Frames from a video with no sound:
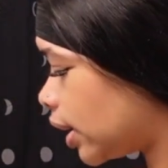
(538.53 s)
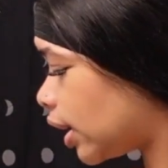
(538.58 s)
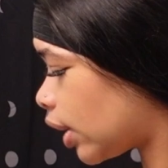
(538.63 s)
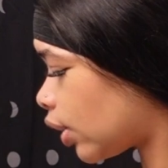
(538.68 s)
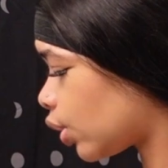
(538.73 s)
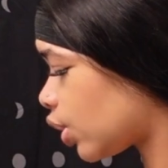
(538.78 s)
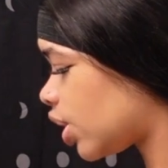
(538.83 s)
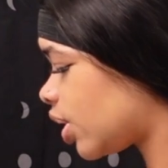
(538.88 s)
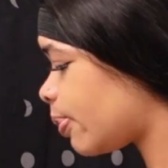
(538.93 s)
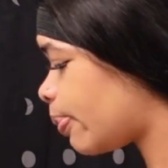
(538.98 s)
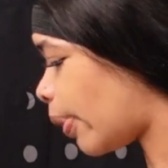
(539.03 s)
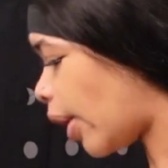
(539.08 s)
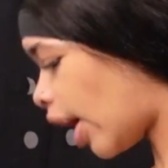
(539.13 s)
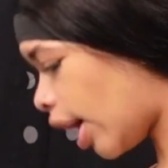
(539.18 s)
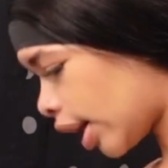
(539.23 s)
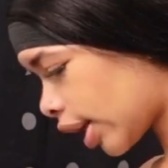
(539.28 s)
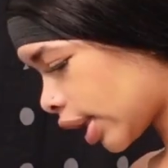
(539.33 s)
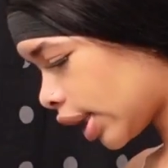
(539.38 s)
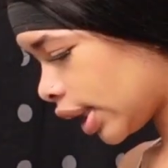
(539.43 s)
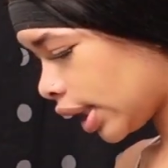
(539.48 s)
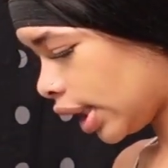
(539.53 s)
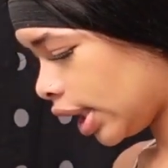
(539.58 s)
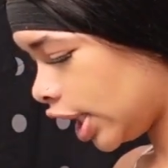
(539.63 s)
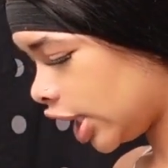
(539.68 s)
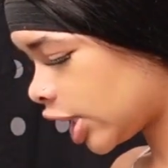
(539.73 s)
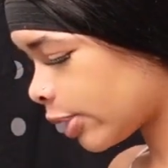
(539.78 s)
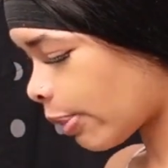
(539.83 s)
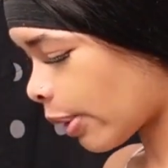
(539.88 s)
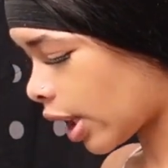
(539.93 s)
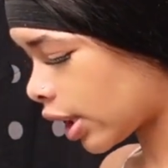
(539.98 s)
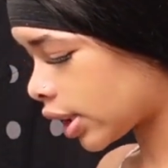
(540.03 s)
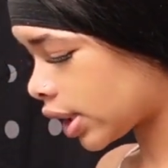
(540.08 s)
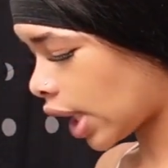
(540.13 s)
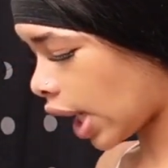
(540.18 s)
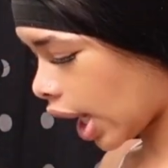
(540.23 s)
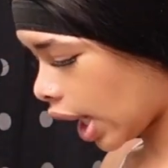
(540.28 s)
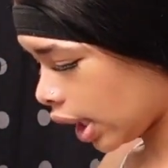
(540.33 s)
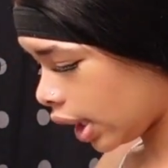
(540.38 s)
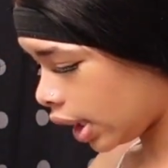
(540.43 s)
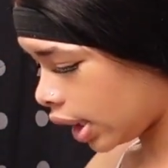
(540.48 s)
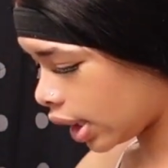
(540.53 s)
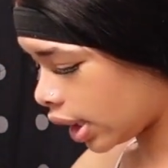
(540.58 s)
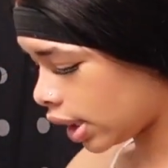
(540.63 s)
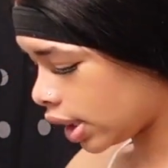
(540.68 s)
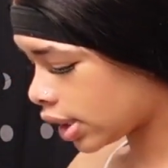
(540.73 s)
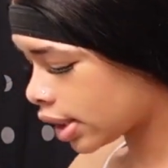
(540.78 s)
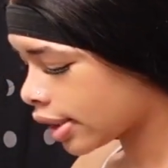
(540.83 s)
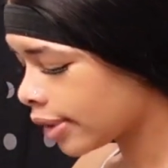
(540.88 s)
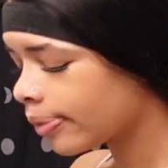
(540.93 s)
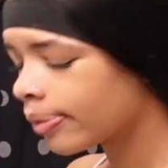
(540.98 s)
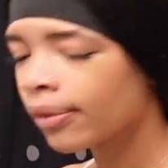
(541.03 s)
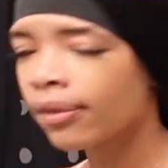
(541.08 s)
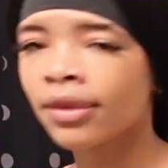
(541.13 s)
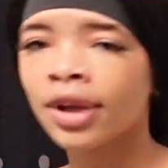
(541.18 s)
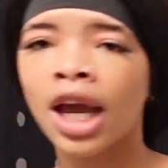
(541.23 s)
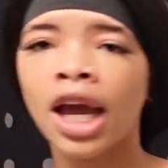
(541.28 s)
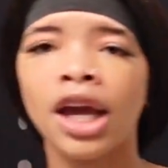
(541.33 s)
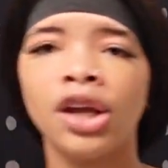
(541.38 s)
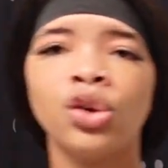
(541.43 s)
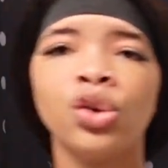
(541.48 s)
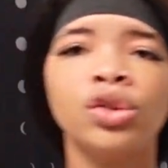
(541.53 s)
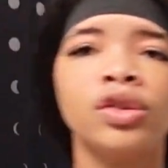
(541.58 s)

little spunky, spontaneous, and you